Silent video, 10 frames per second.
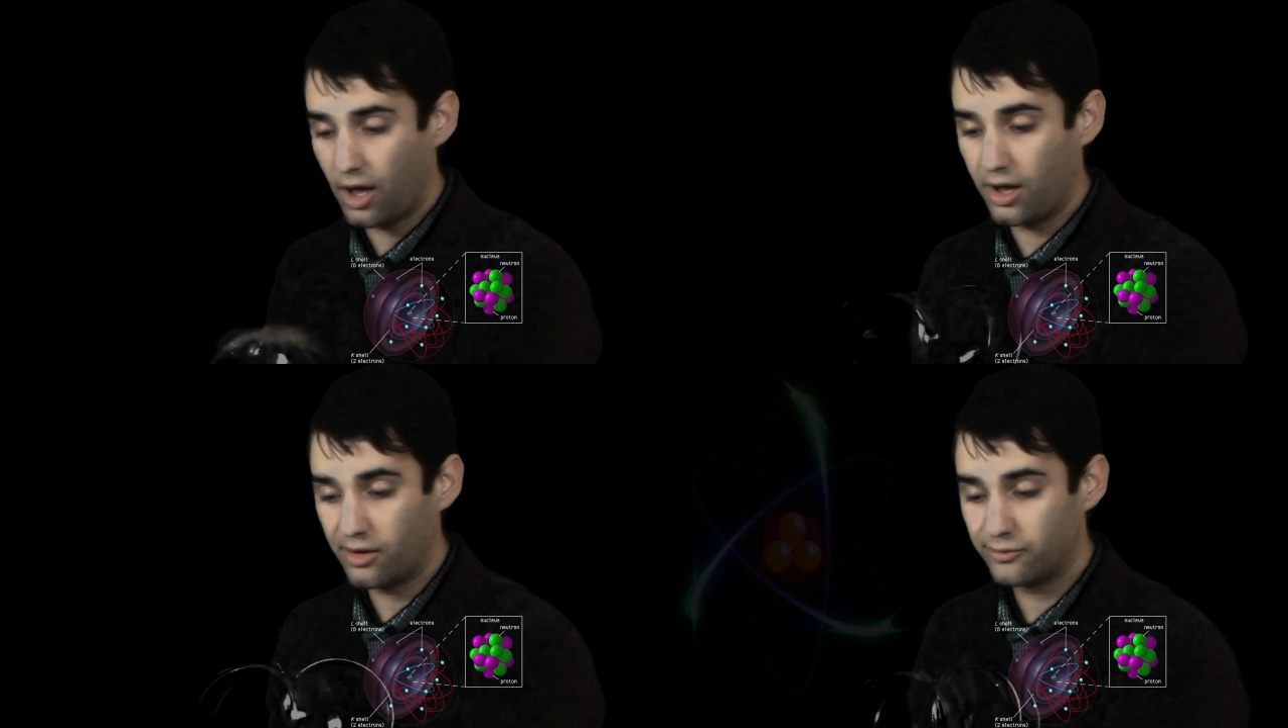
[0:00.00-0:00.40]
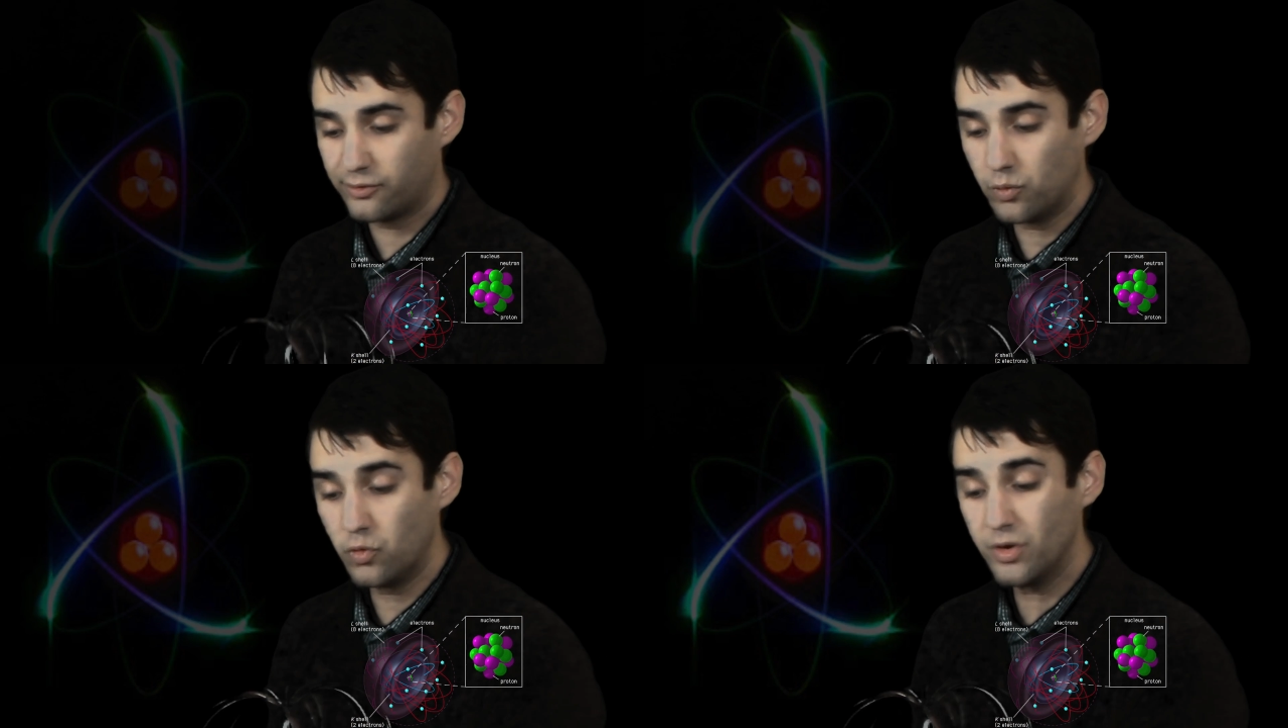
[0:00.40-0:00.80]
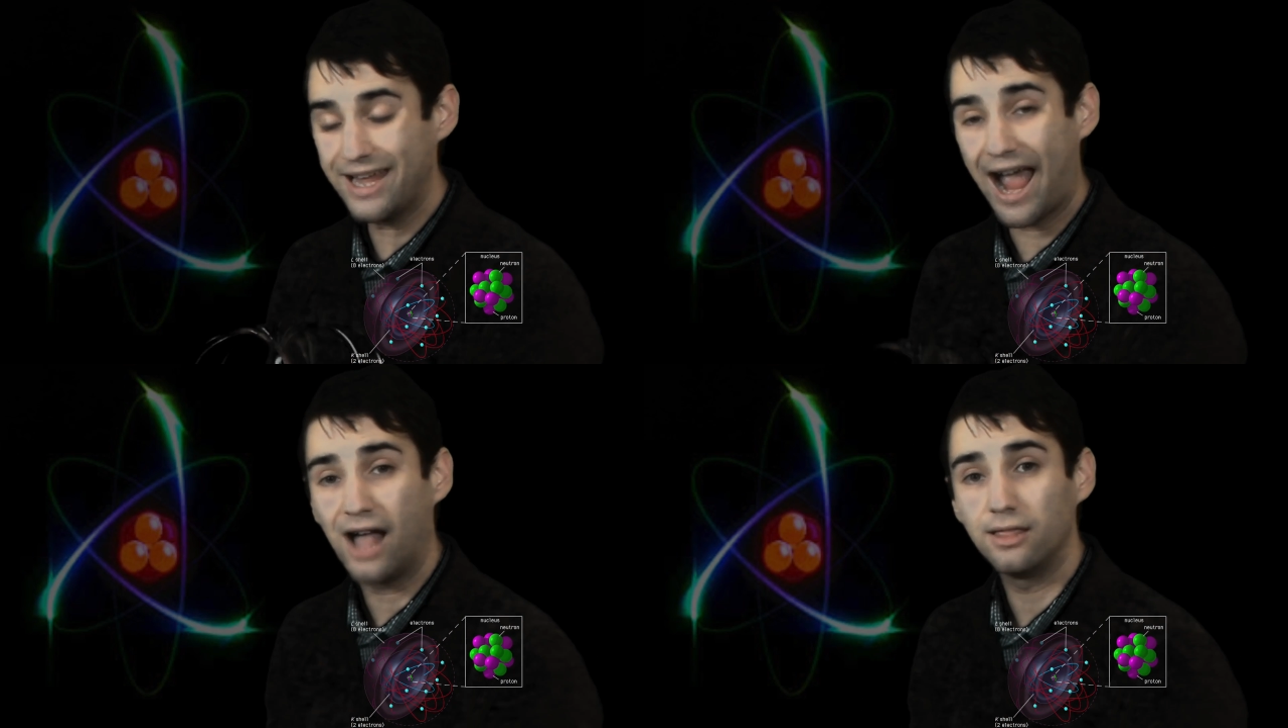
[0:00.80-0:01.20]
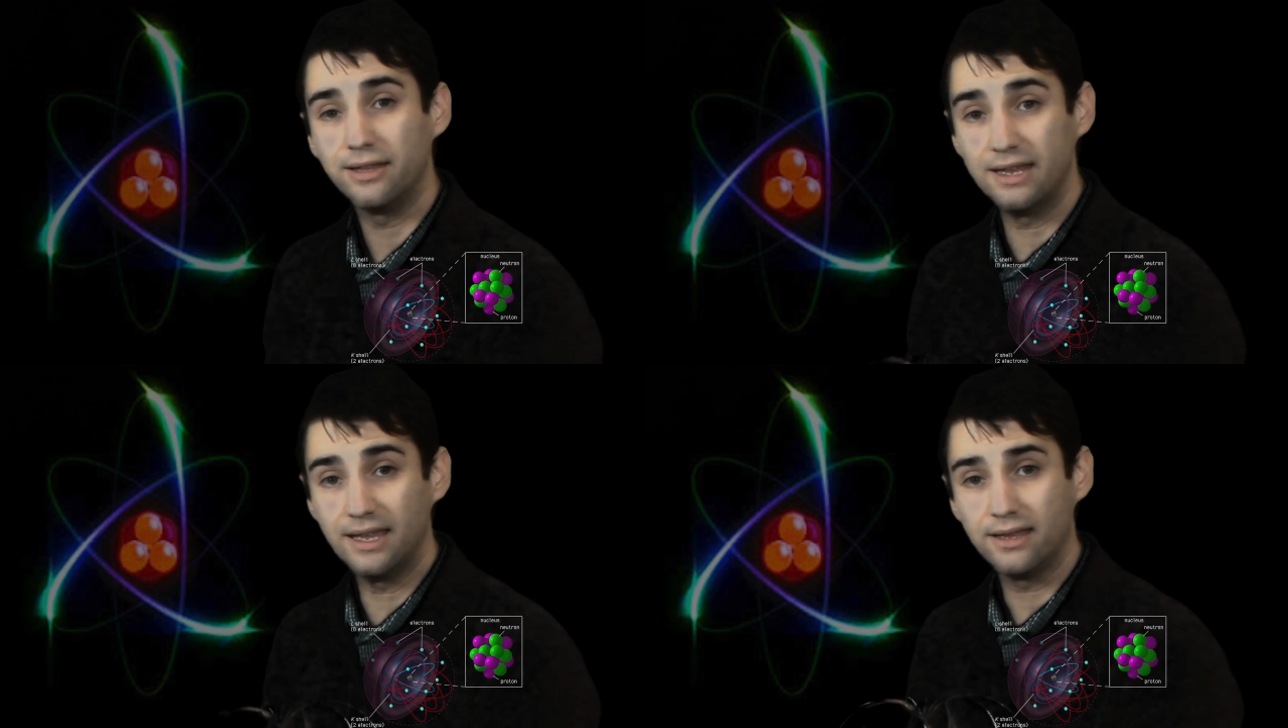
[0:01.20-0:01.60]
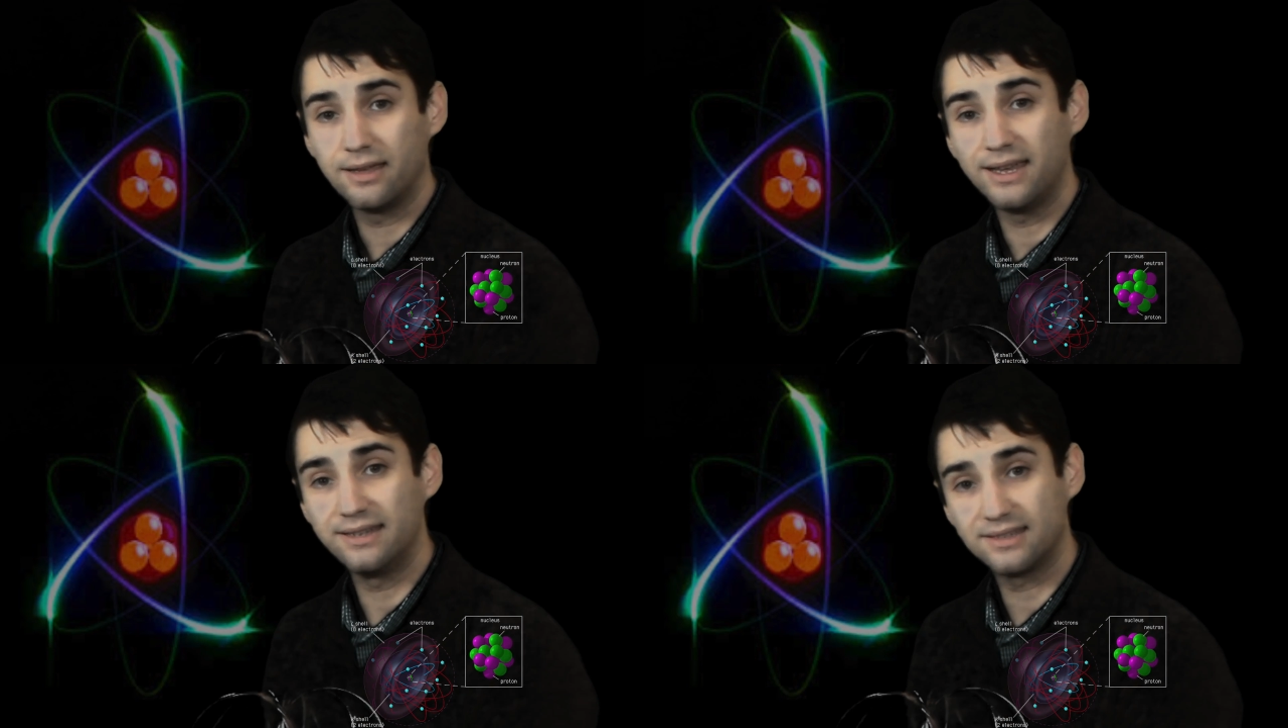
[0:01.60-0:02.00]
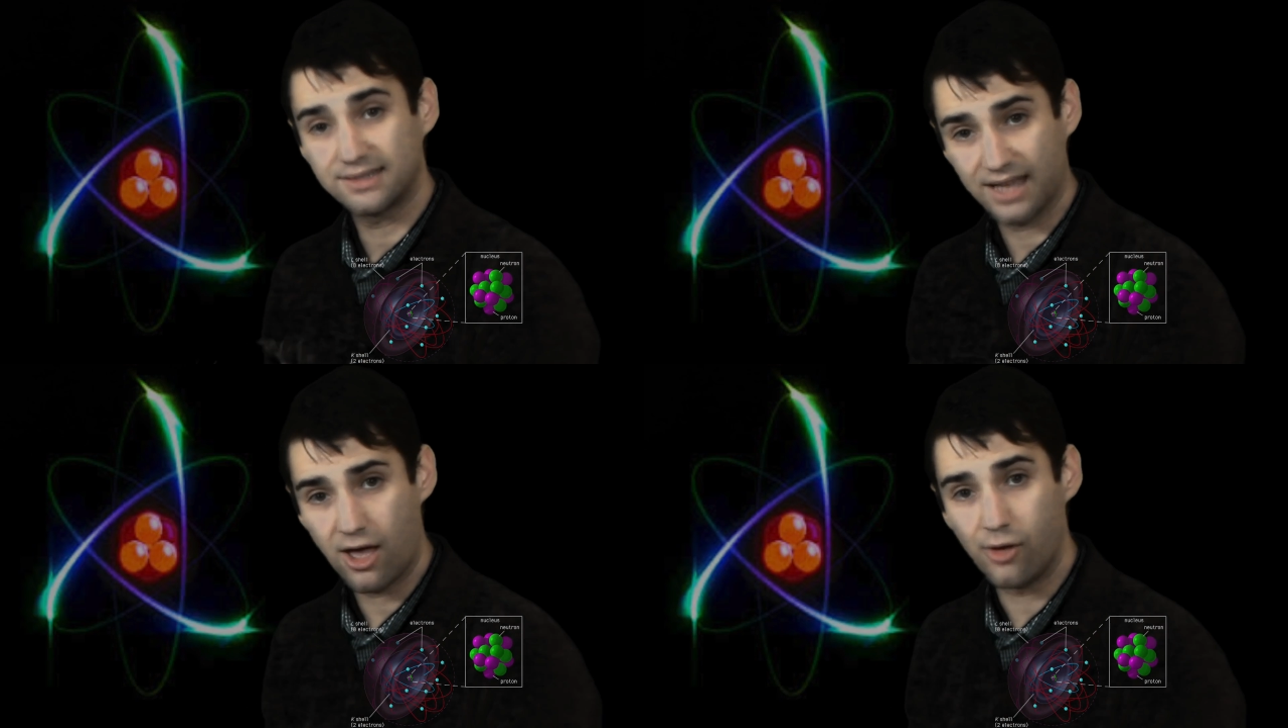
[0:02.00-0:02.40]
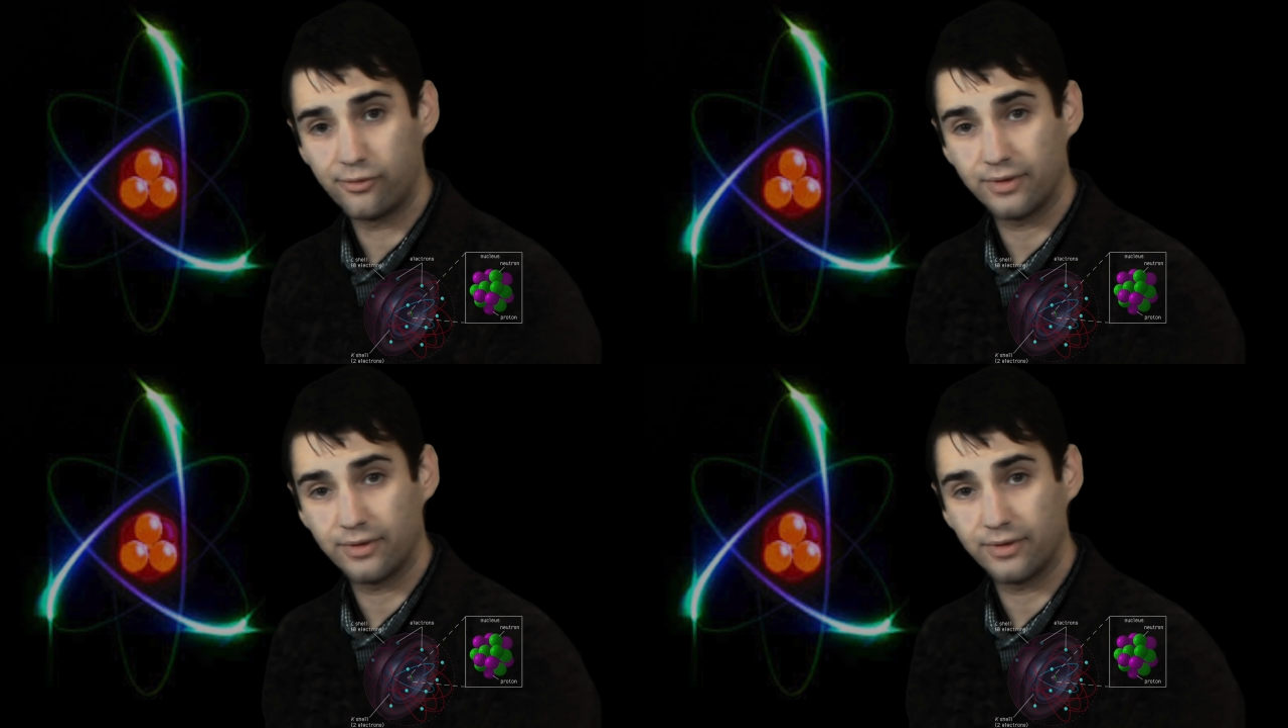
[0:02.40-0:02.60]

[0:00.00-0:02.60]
of reality itself.